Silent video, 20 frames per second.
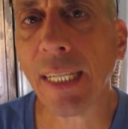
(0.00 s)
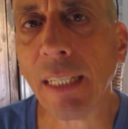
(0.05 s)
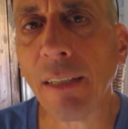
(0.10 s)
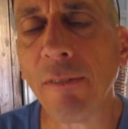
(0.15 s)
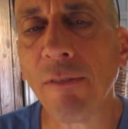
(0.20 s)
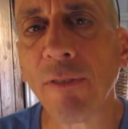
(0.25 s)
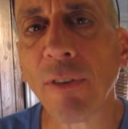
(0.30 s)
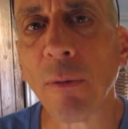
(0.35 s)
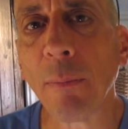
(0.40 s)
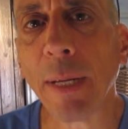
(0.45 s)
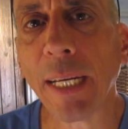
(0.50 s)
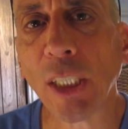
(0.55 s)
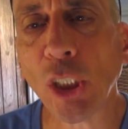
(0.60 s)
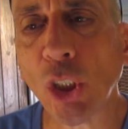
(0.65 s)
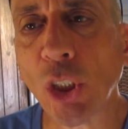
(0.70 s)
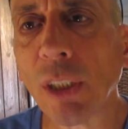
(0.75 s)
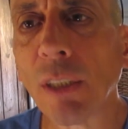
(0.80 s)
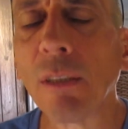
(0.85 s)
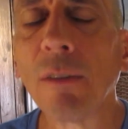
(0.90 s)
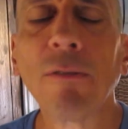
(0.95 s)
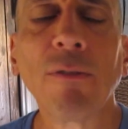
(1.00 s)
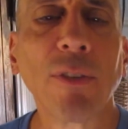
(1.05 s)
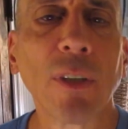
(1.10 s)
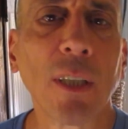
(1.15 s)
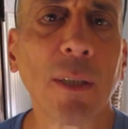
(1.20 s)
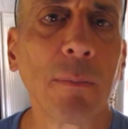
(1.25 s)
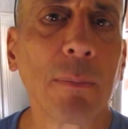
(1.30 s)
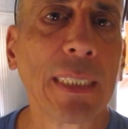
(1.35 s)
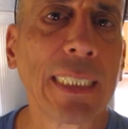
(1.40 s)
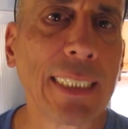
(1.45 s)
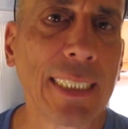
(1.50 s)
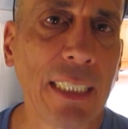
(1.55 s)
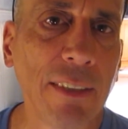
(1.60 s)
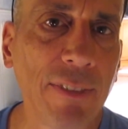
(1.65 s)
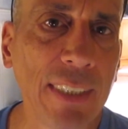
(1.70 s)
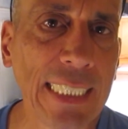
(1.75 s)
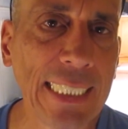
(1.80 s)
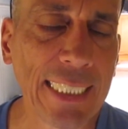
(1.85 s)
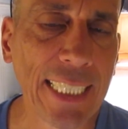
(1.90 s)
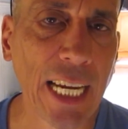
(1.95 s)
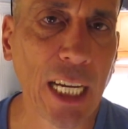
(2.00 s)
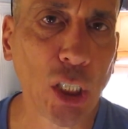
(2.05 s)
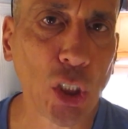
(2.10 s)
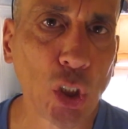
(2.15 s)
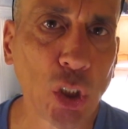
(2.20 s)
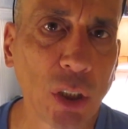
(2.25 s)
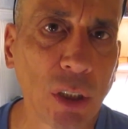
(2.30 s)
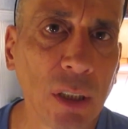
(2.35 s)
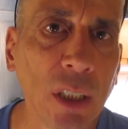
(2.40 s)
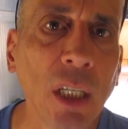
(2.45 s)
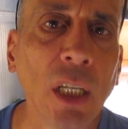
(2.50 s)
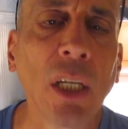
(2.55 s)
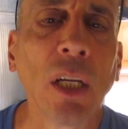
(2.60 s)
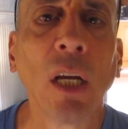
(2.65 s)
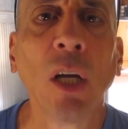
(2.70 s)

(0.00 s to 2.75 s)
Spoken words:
information from Stephen Sashen,